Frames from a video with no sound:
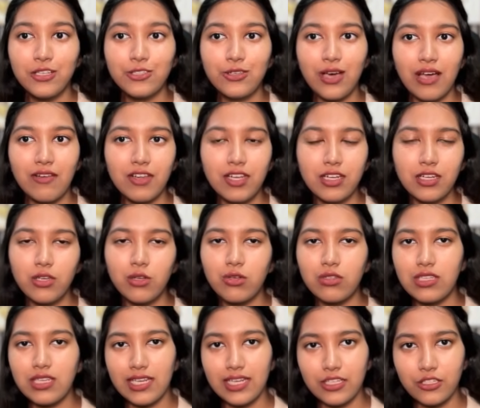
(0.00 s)
So I will include
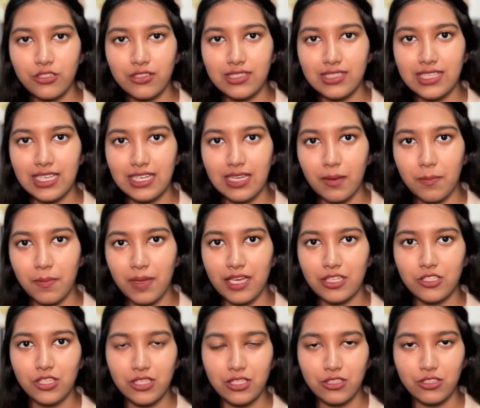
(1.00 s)
the link to this GitHub
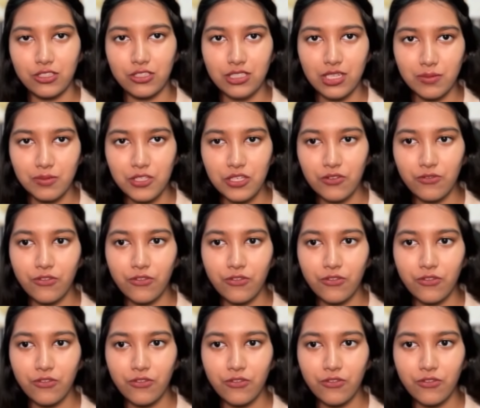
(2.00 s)
page in the description